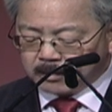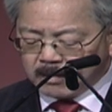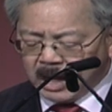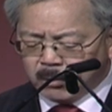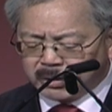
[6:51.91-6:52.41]

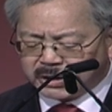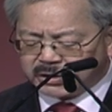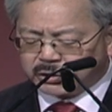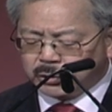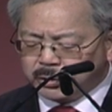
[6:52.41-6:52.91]
And with just
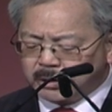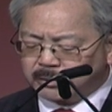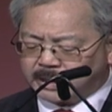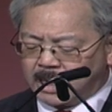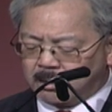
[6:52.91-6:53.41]
2 years
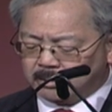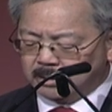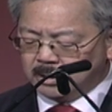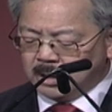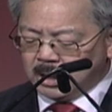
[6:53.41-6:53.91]
out,
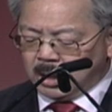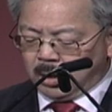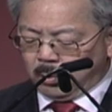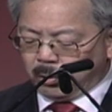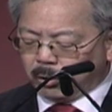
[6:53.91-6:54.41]

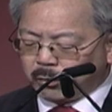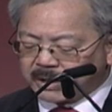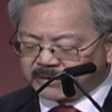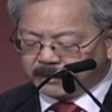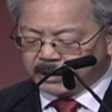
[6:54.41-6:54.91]
we're
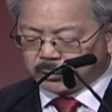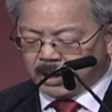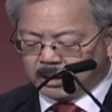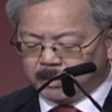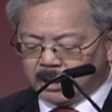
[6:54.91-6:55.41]
aggressively trying
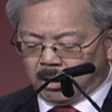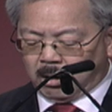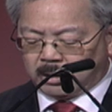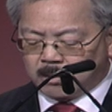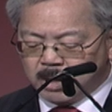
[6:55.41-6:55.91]
to meet our
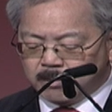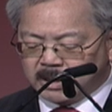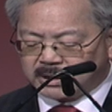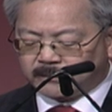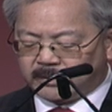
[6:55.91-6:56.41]

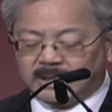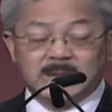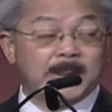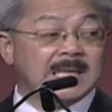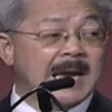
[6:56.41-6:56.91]
commitments for this
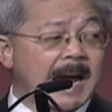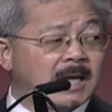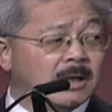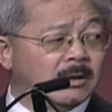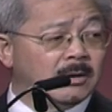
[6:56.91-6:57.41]

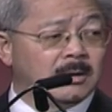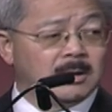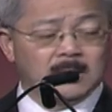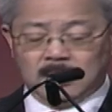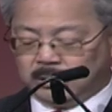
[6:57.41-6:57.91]
spectacular
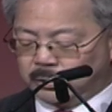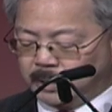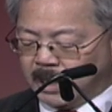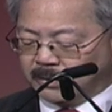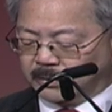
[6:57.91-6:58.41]

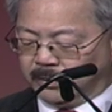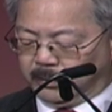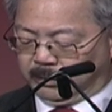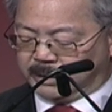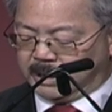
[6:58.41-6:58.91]

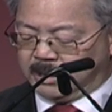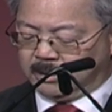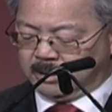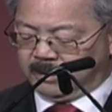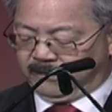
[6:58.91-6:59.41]
2013
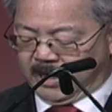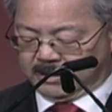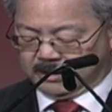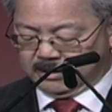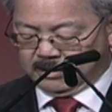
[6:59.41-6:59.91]
event.
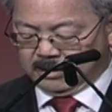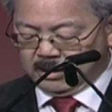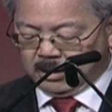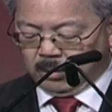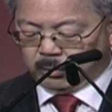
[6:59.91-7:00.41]
We're